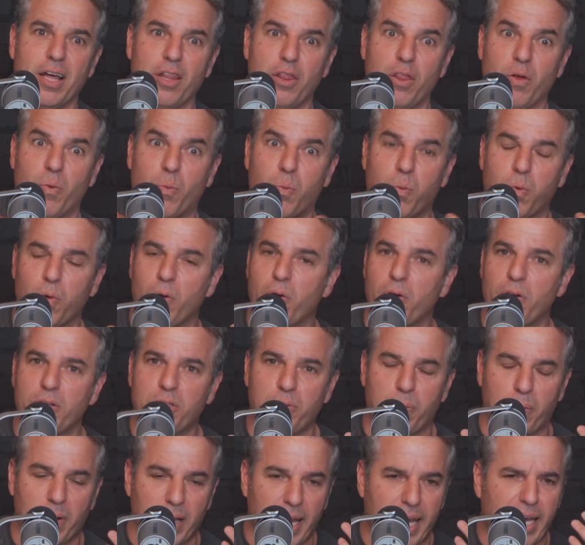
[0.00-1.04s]
the
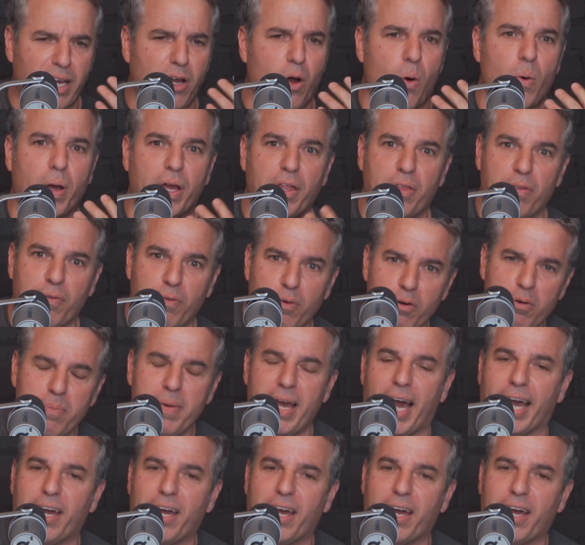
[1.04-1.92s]
words were like going through me.